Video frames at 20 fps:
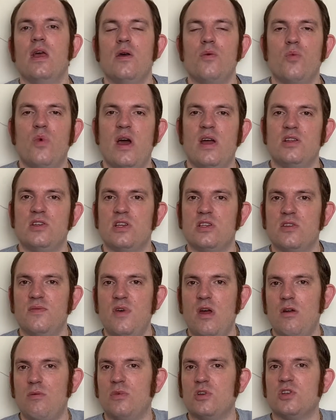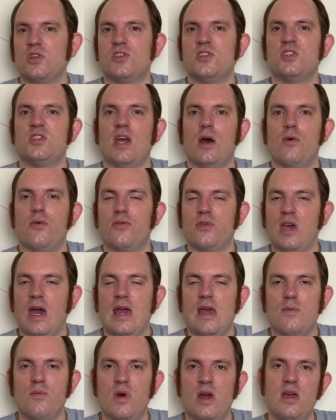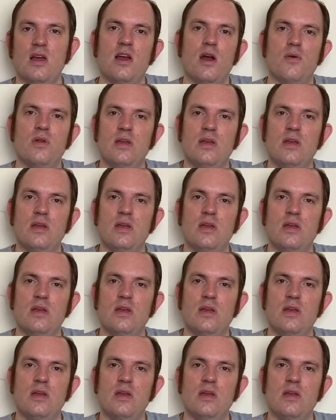which is a very much a stealth game where you go